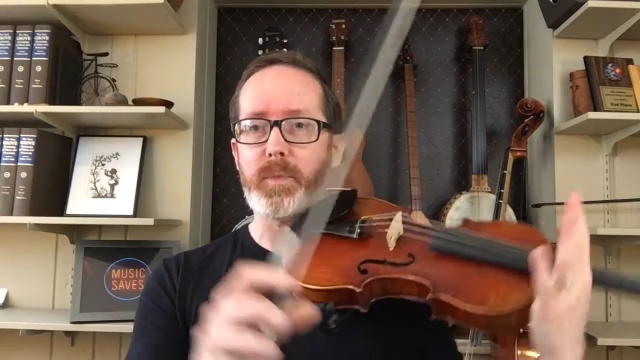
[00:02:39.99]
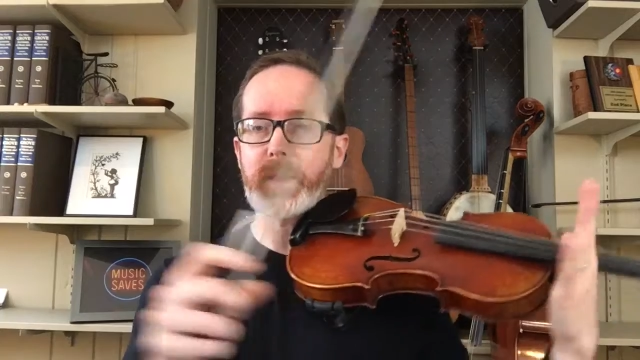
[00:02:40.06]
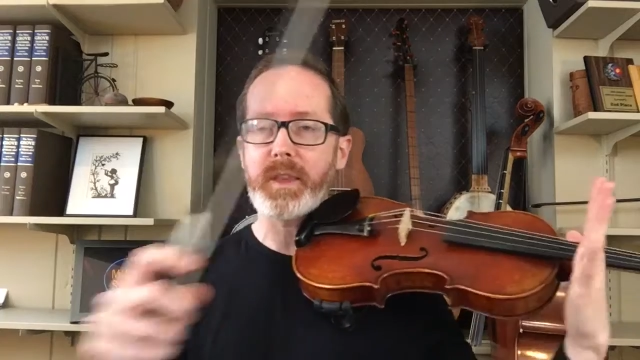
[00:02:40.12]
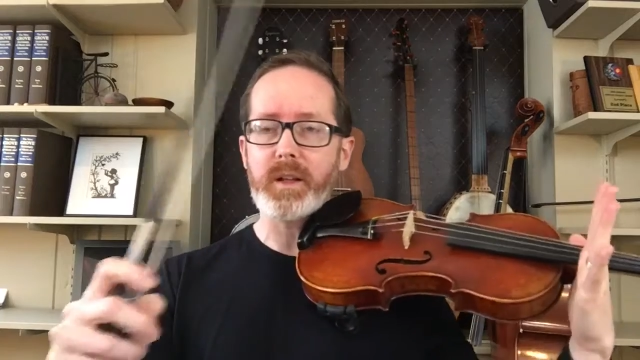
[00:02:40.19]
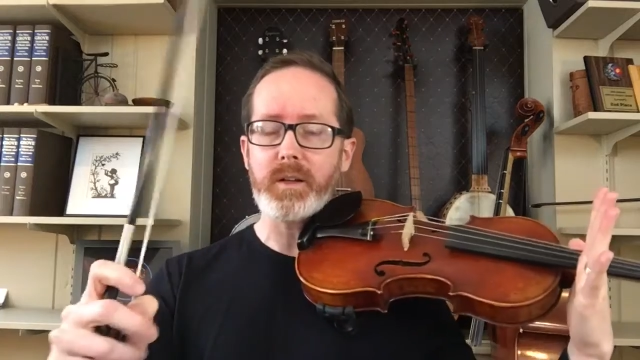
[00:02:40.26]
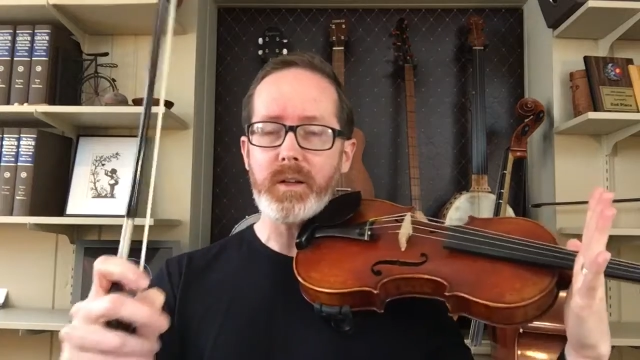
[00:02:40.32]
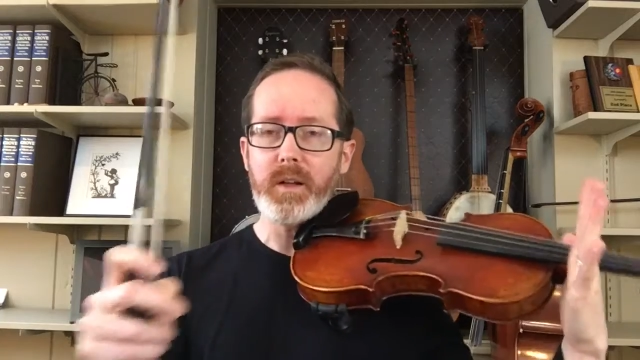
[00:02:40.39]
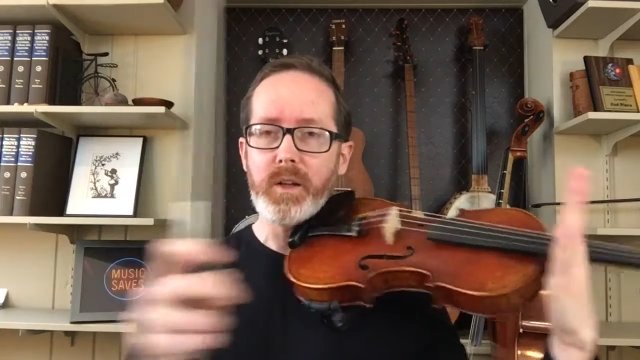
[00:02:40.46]
but
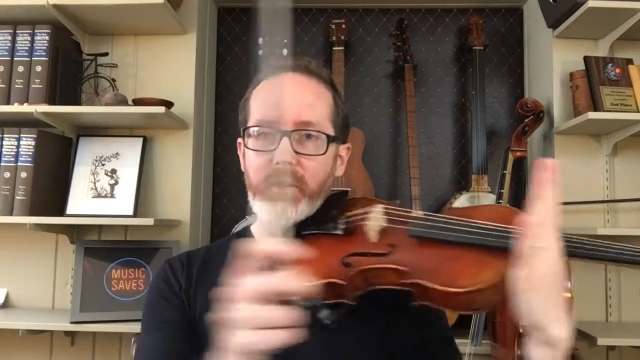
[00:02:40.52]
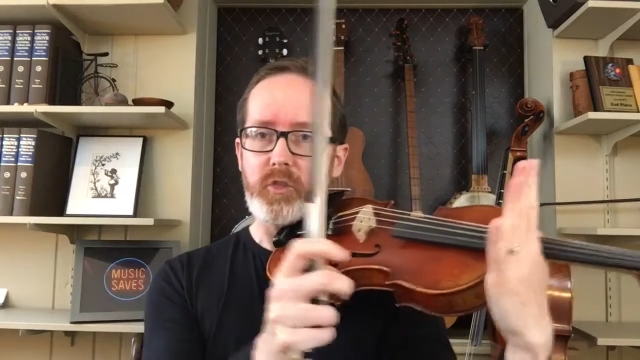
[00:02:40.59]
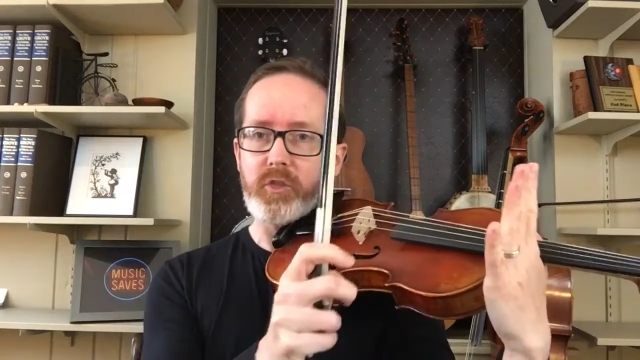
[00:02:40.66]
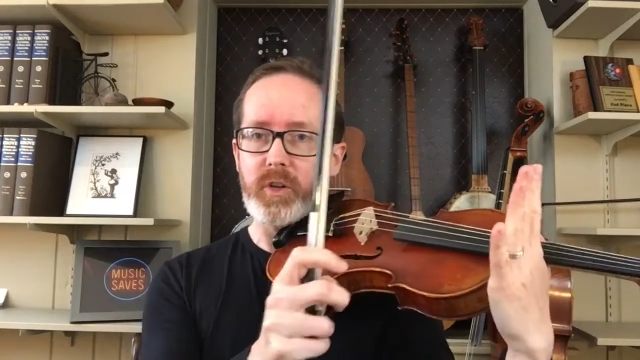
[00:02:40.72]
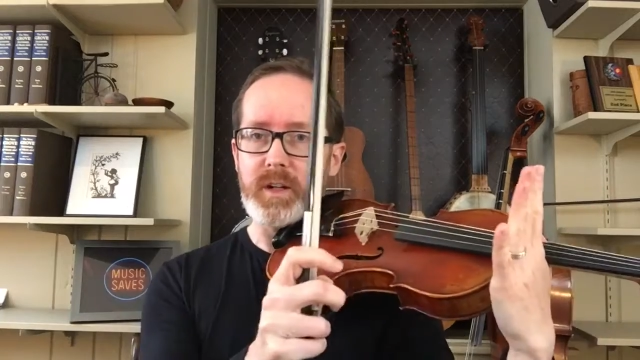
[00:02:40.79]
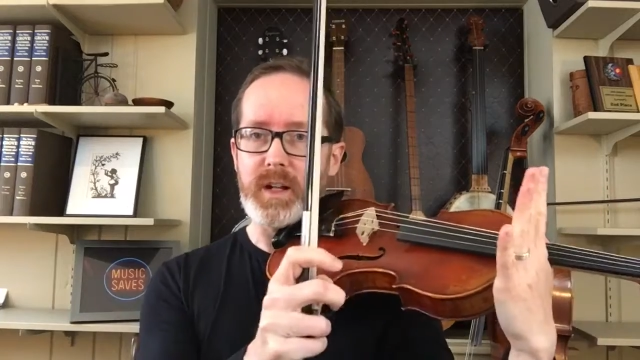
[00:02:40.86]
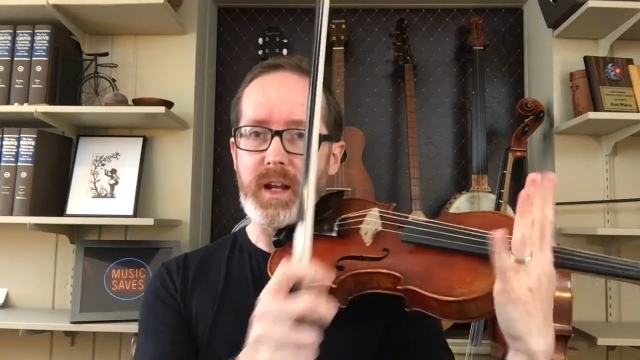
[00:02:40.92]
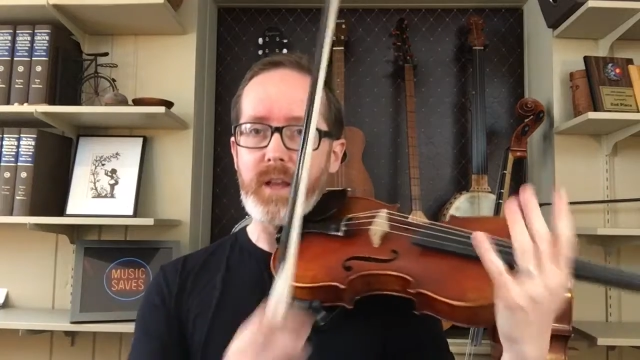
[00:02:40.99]
then
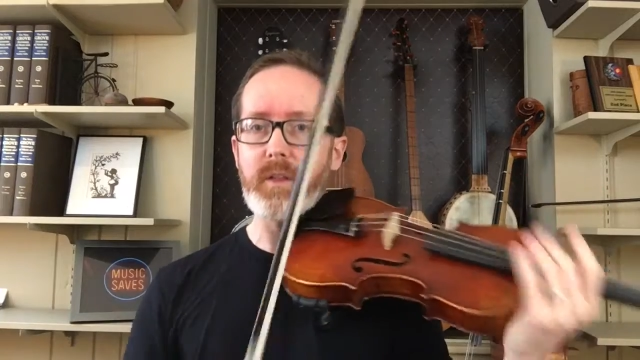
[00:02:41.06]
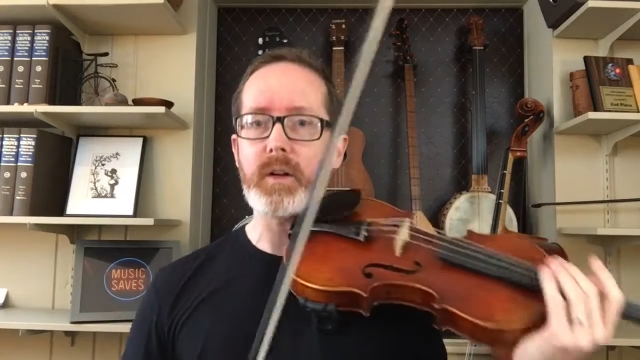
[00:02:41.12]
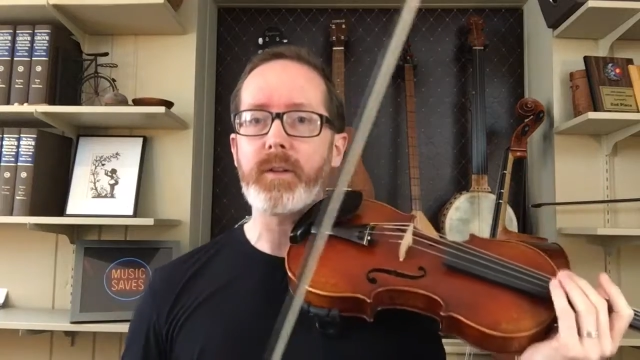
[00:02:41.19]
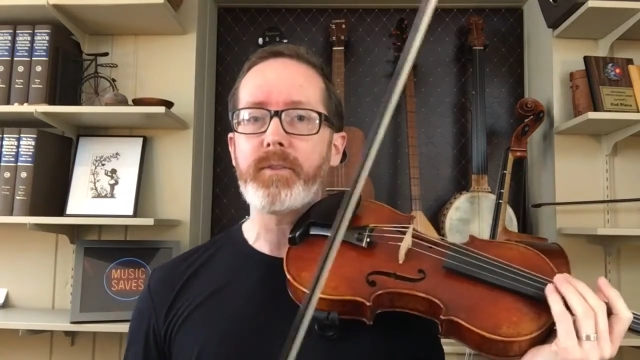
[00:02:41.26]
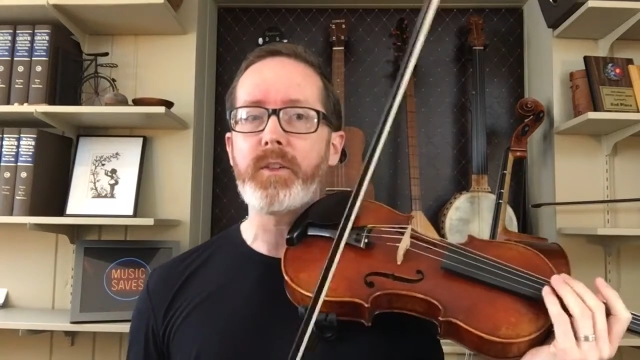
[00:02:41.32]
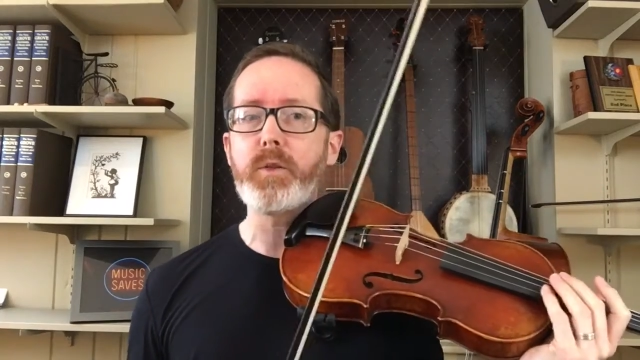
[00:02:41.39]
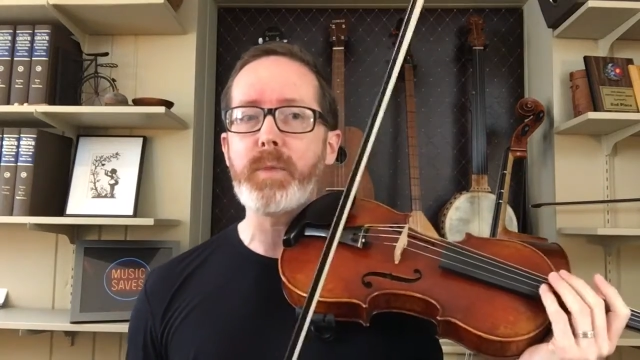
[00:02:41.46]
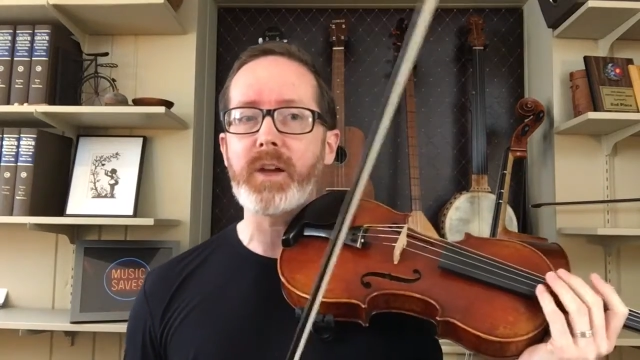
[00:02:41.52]
string together a
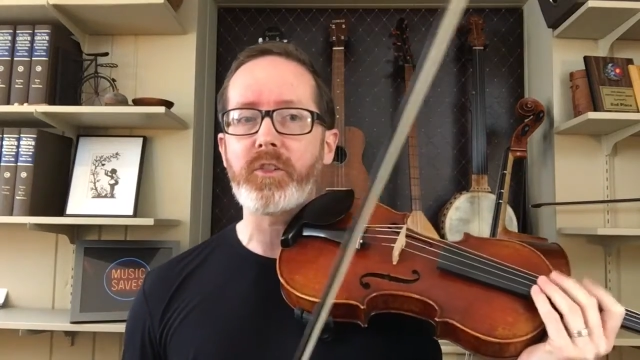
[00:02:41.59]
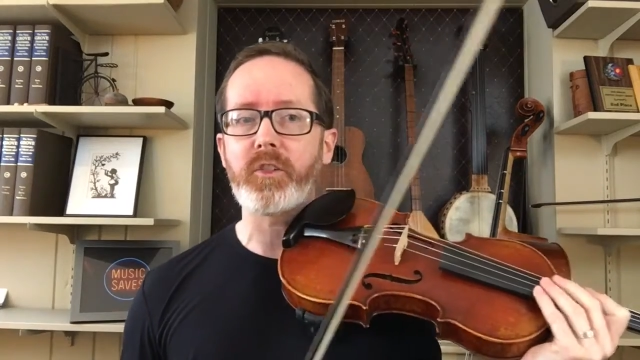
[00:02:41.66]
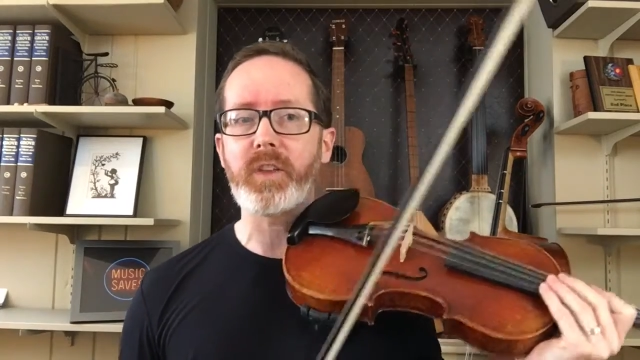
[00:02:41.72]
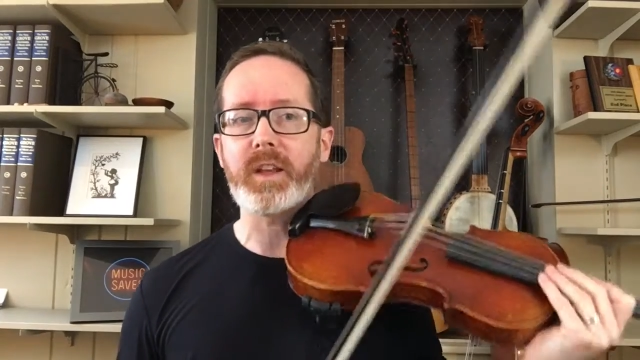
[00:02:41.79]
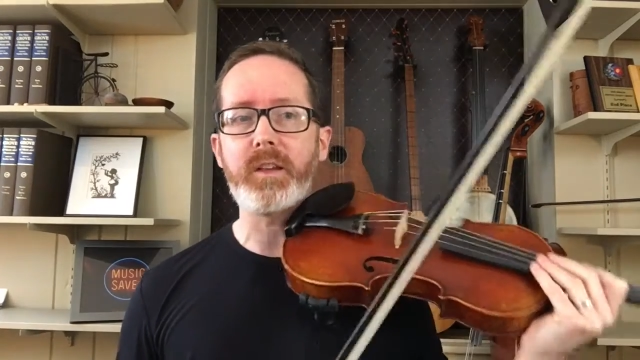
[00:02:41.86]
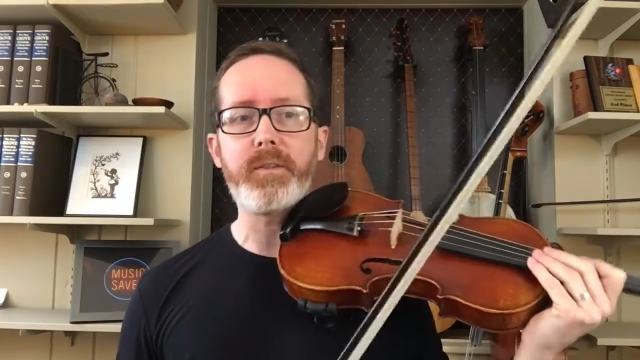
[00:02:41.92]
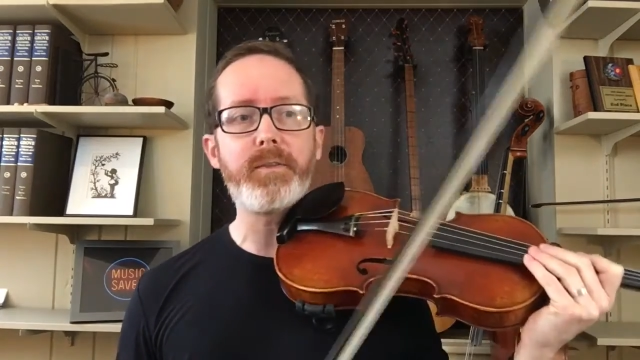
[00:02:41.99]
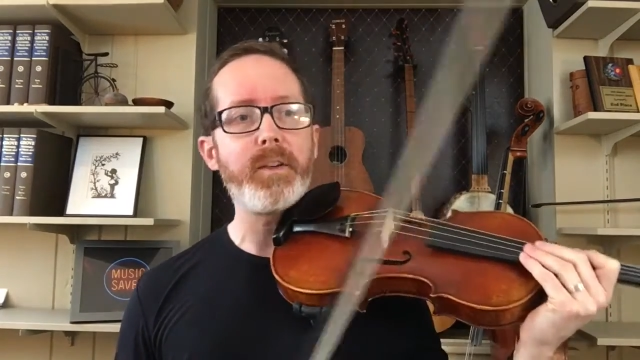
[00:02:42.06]
few measures
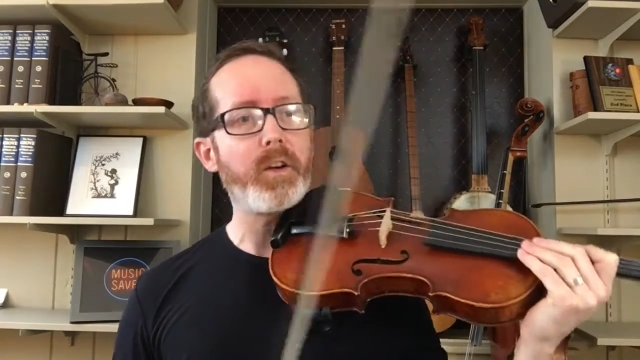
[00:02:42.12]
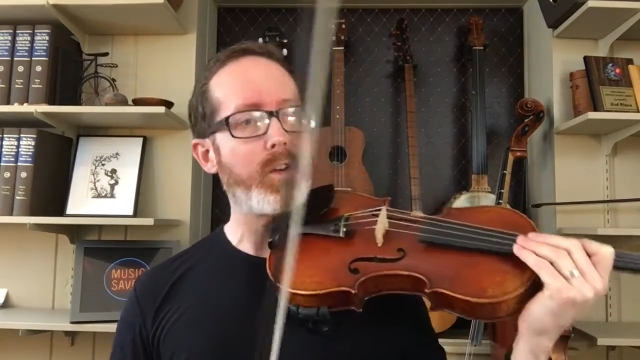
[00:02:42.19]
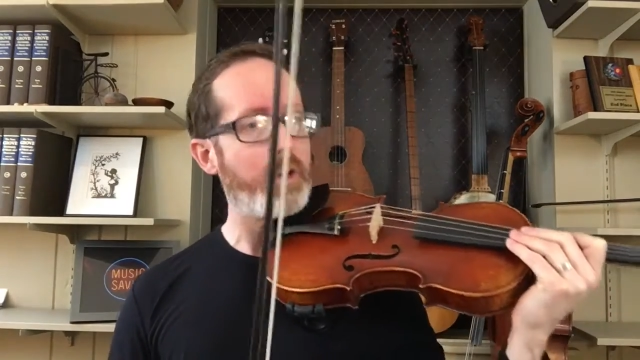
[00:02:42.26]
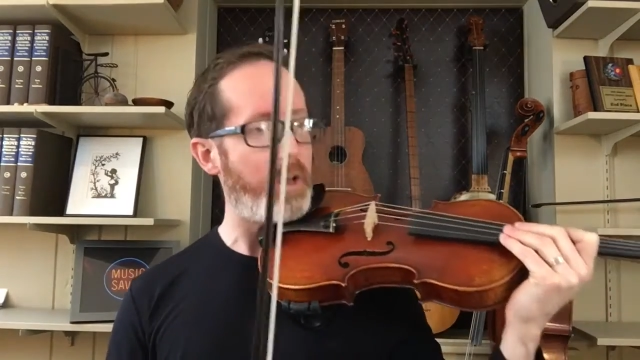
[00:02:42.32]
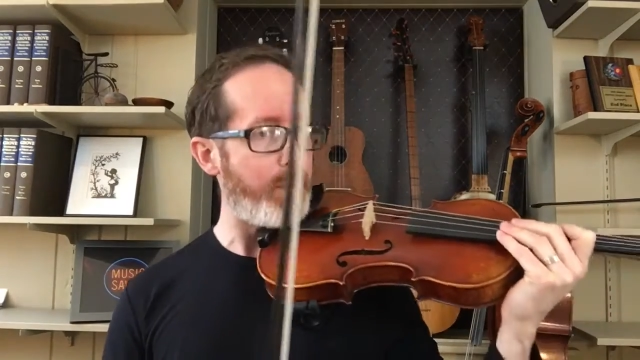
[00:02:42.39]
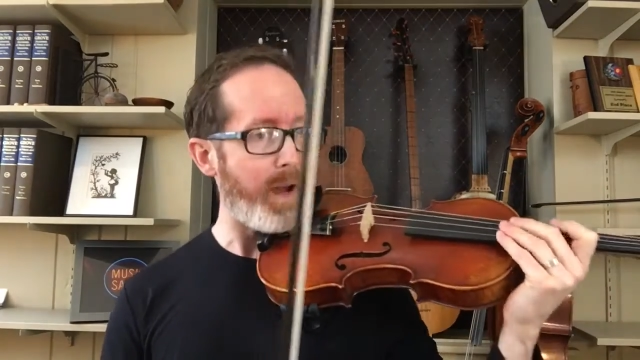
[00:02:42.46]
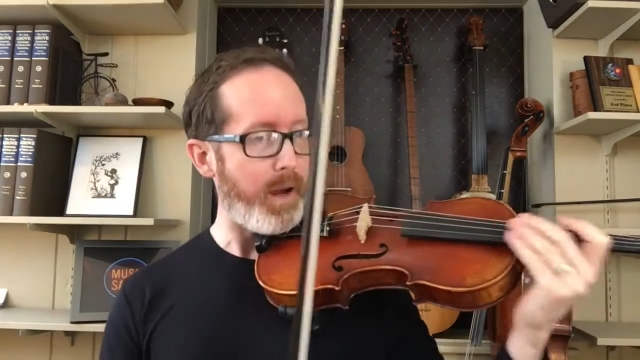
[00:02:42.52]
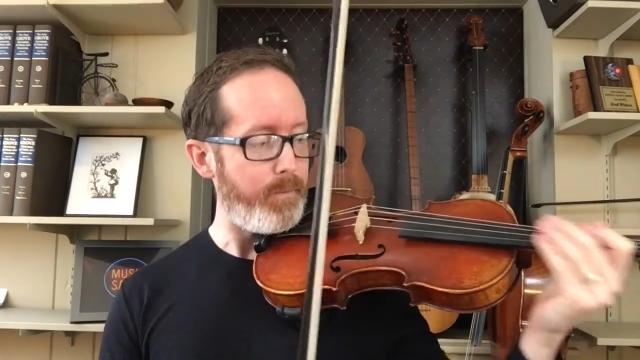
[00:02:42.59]
that you feel
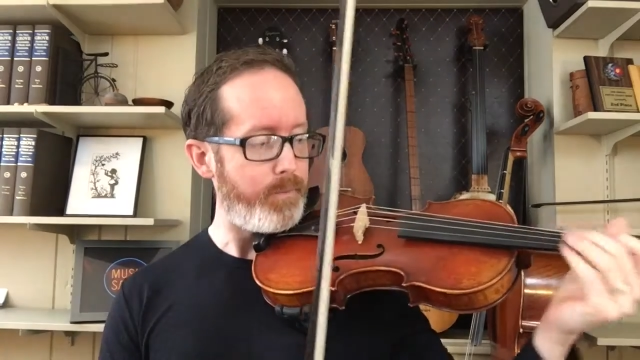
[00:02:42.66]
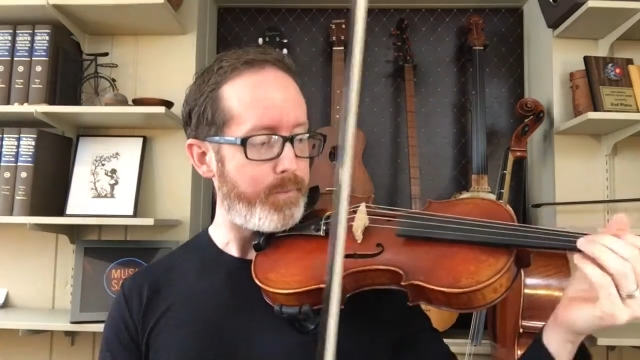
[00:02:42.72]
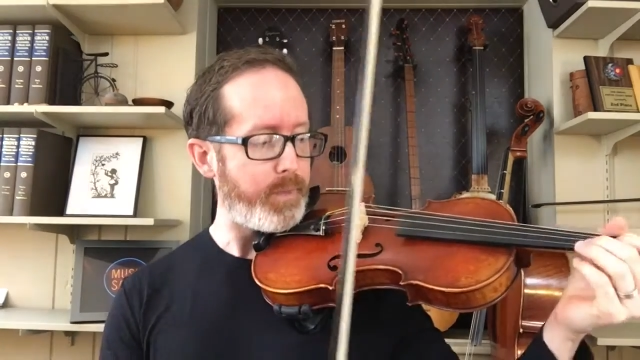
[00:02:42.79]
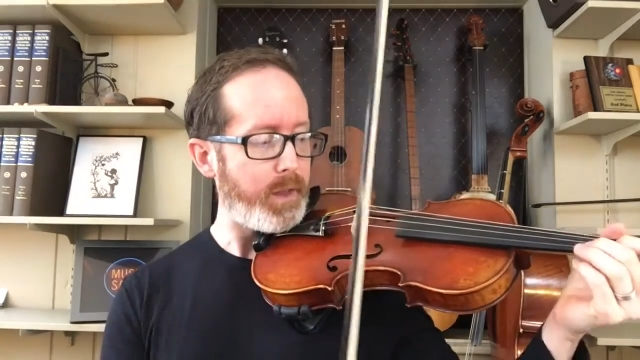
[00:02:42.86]
good about.